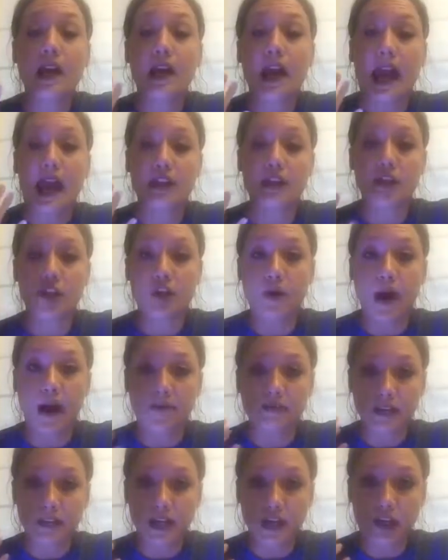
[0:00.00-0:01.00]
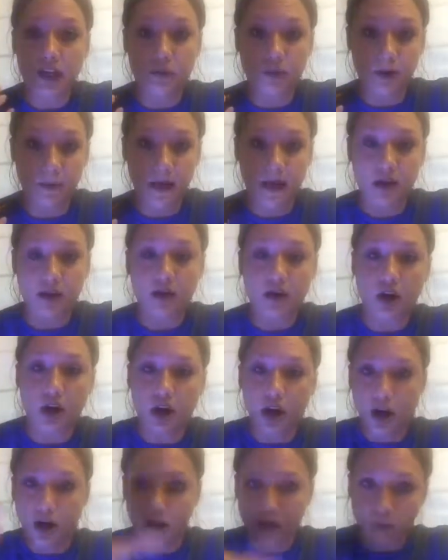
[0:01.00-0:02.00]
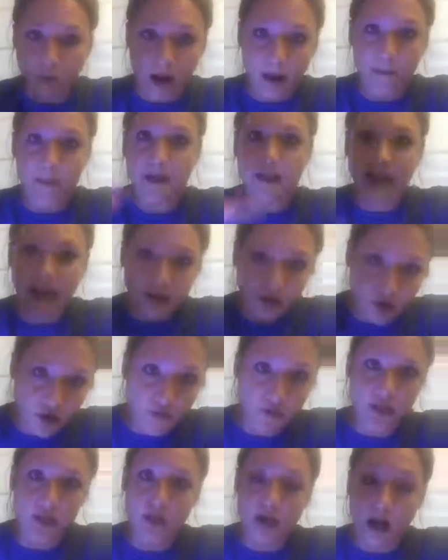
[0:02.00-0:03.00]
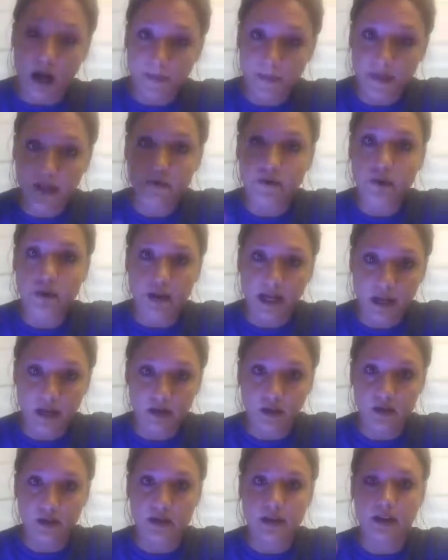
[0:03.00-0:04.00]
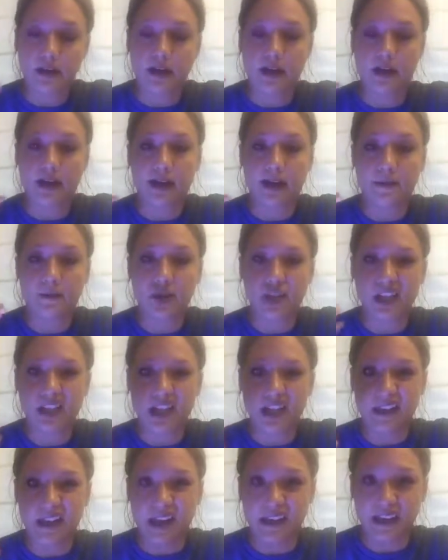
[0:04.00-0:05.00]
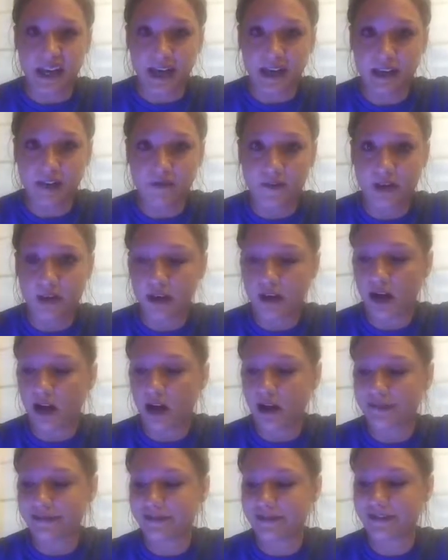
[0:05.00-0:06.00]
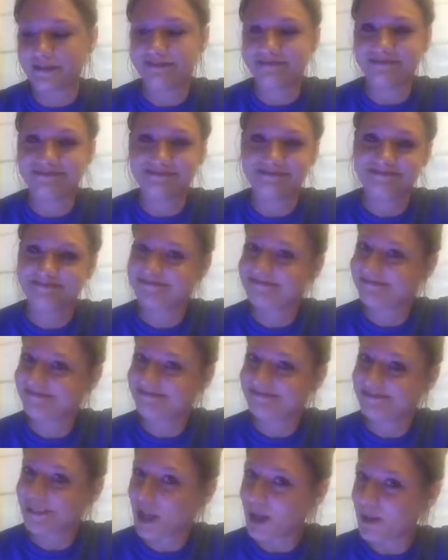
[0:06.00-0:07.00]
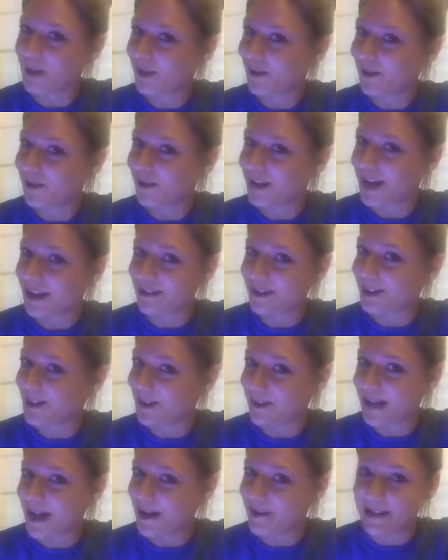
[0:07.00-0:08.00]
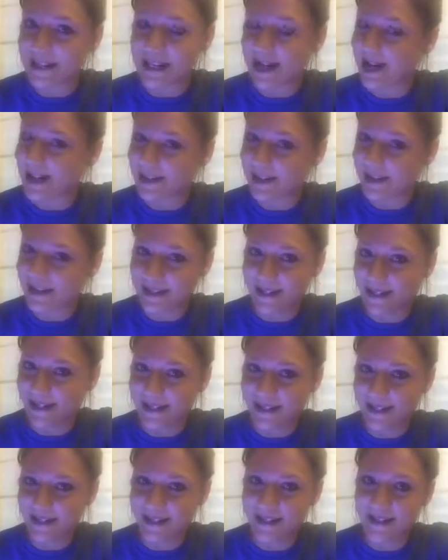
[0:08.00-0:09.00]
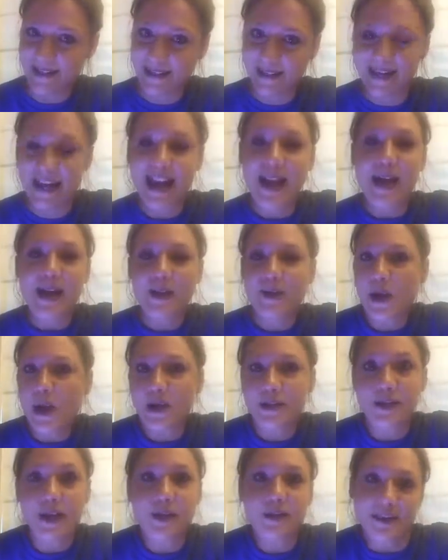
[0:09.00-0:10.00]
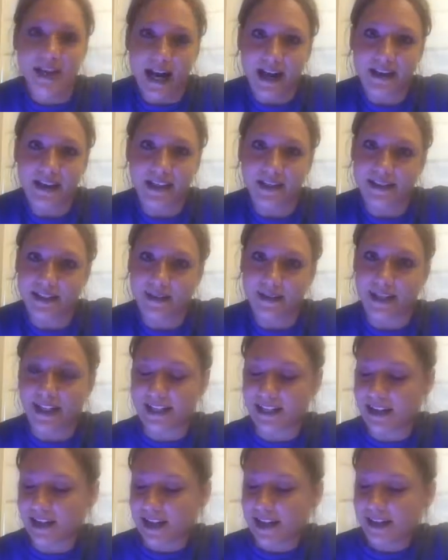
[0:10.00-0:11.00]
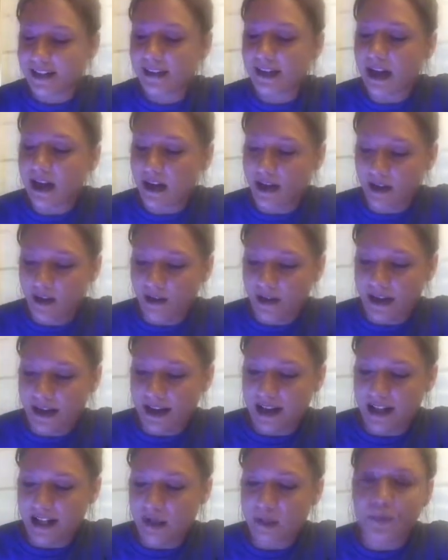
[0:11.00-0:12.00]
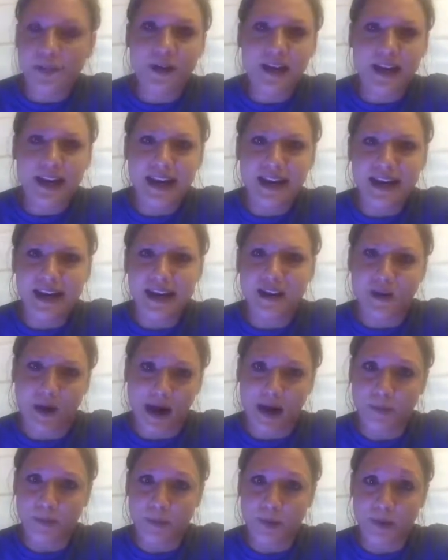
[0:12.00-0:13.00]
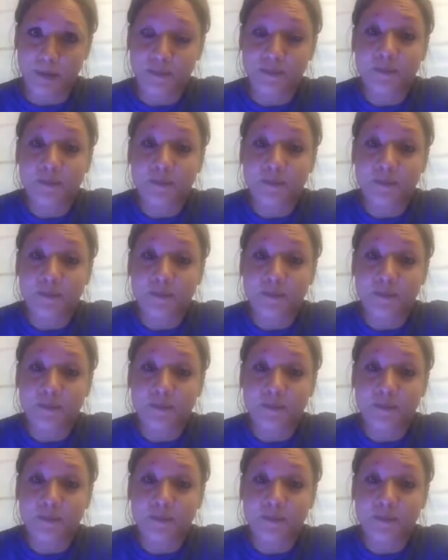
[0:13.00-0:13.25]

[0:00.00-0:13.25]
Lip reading: And so you have to take your rubbing alcohol and wipe it down over the tops of your nails just to get that tacky feeling off. You don't have to do that with ColourCure. There's no tacky to it. So it's pretty incredible.